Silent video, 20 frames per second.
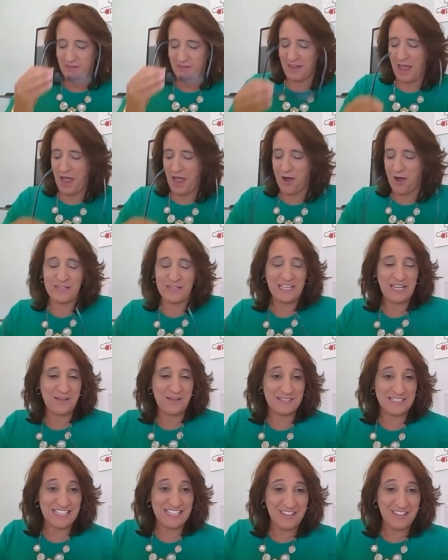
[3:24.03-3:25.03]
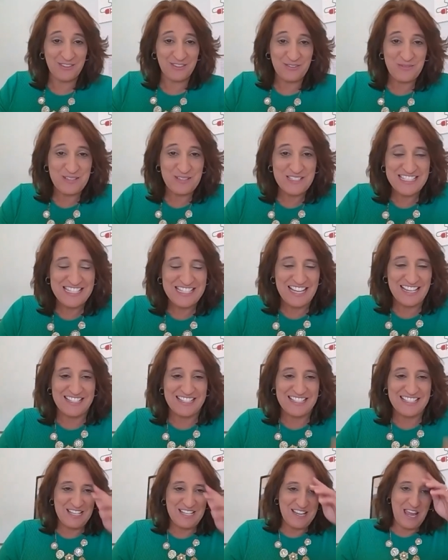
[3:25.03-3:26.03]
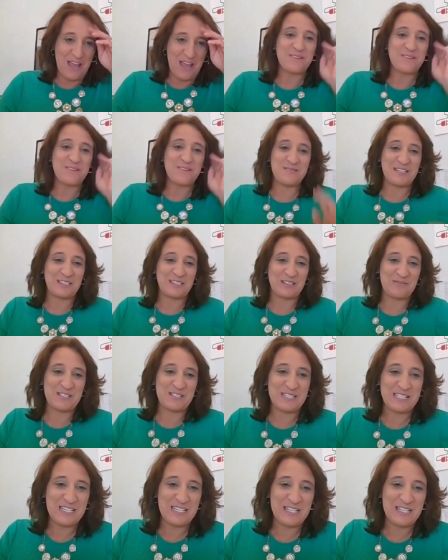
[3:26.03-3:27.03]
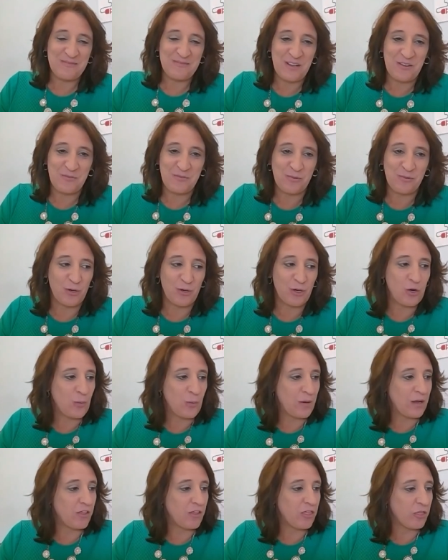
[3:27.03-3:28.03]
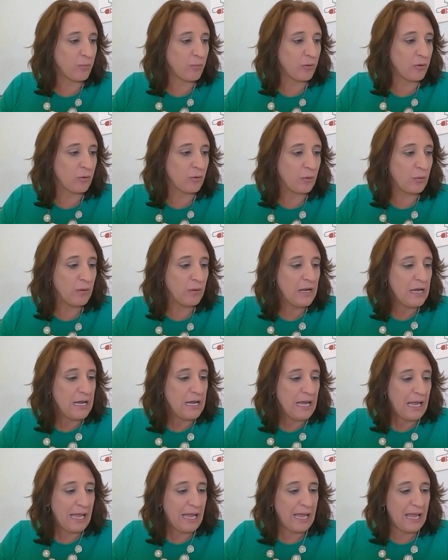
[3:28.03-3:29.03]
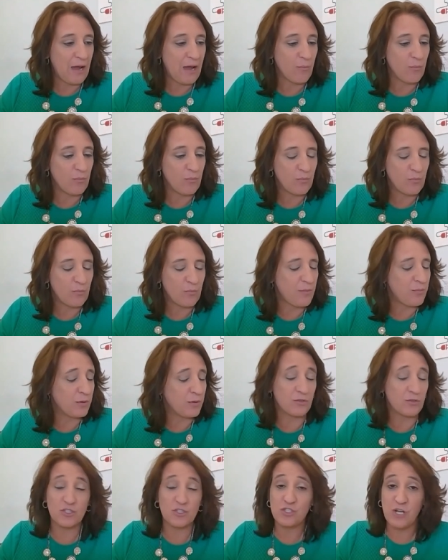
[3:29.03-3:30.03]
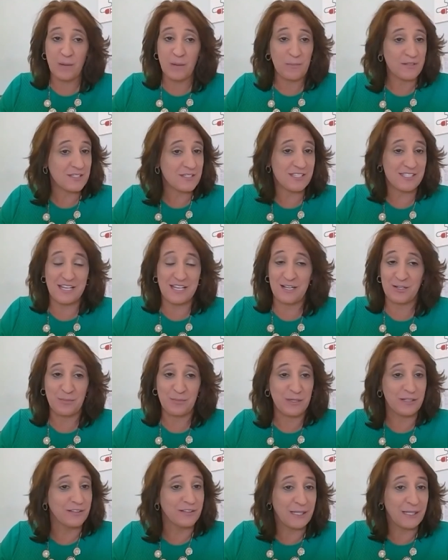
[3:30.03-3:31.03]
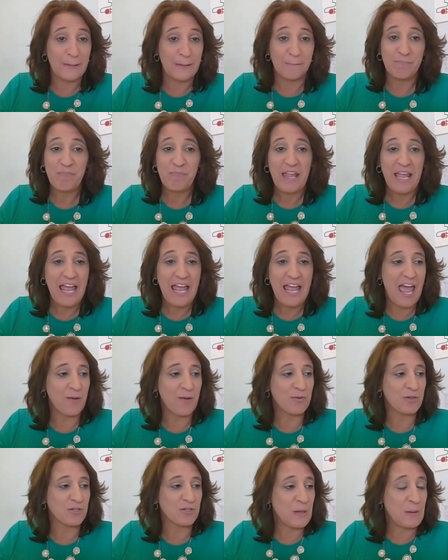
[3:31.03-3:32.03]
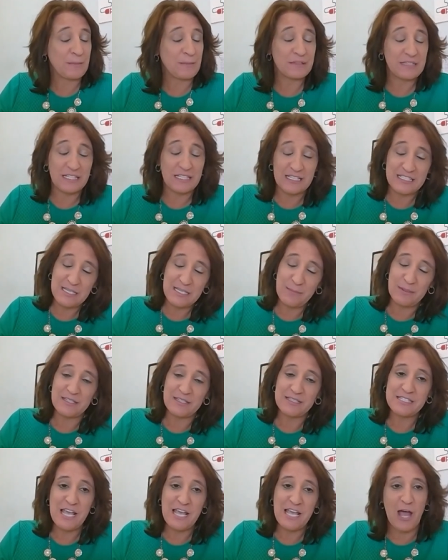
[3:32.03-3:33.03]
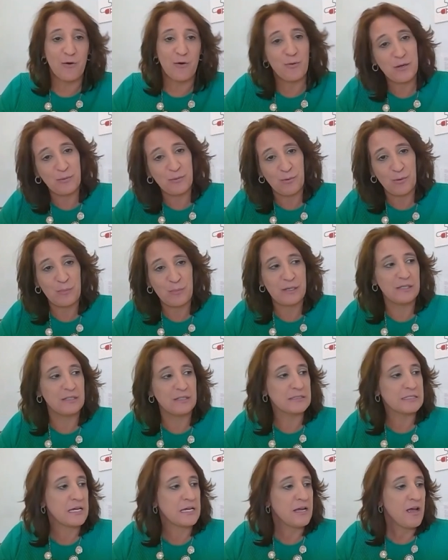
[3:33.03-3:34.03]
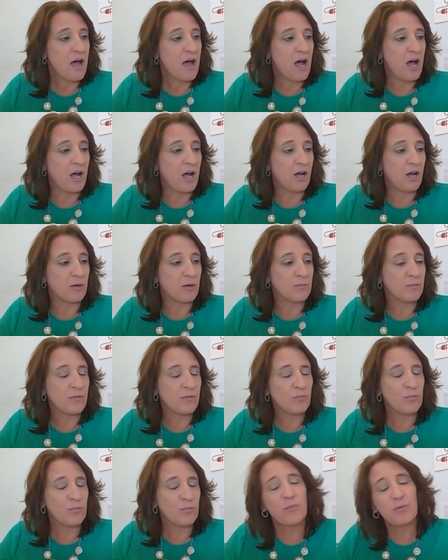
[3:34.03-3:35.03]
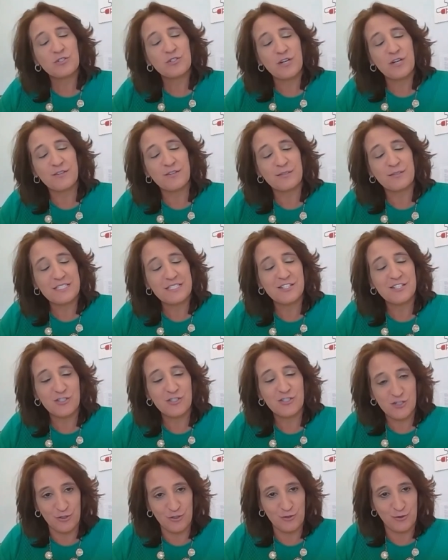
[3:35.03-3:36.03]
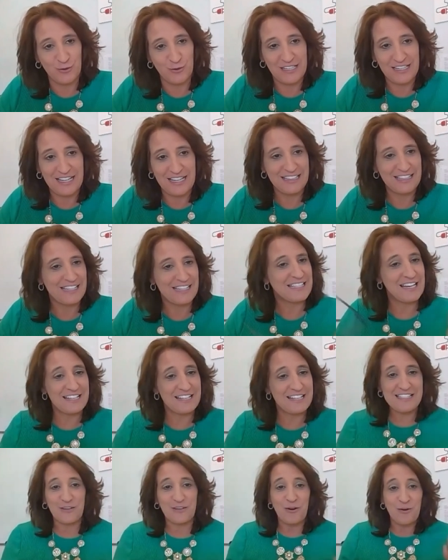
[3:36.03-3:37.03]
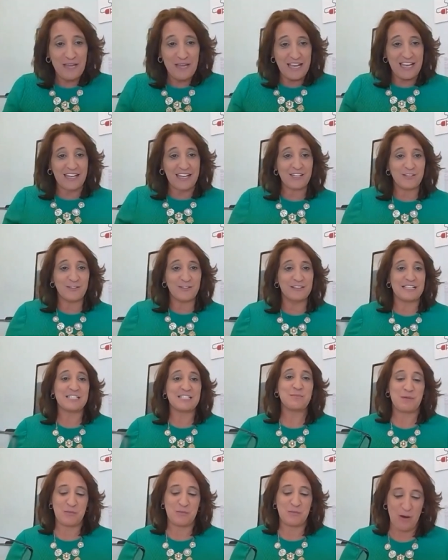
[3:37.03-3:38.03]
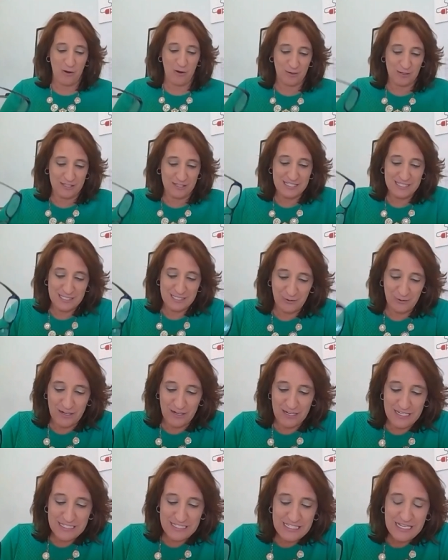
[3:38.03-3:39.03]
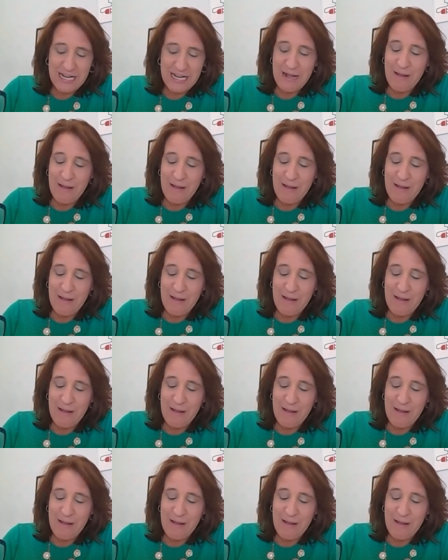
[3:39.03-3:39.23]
how we came together was Dennis happened to be in the museum and we were going through and, and we were just talking about sustainability and we were talking about the exhibits, how we were built, um, what we're trying to teach children. And then Dennis said, okay, you need to be part of the series.